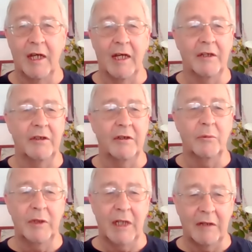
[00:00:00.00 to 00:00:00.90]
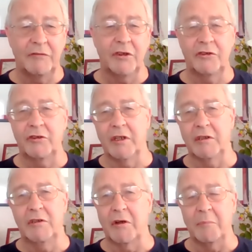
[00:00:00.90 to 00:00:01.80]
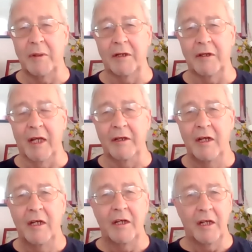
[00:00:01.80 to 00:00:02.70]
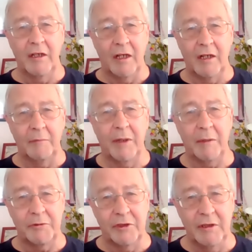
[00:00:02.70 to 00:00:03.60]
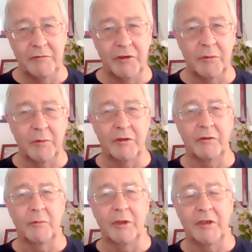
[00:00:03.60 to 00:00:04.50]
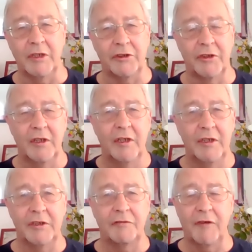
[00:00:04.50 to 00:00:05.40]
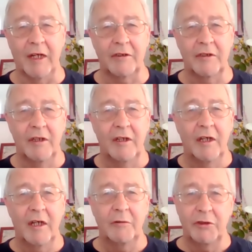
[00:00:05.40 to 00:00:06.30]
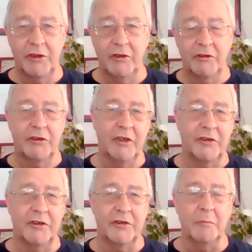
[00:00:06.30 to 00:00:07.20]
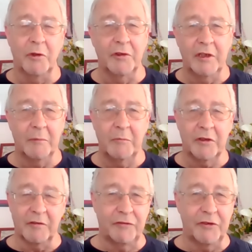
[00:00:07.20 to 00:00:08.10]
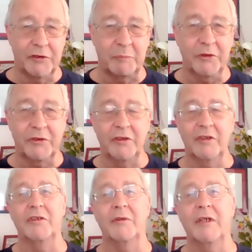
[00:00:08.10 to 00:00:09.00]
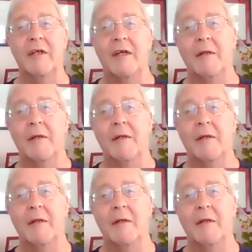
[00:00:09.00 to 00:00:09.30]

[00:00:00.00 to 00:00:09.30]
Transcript: And we have to try and combat that. And I'll perhaps leave you with this fact. I researched this morning. I'm not the first person to do it,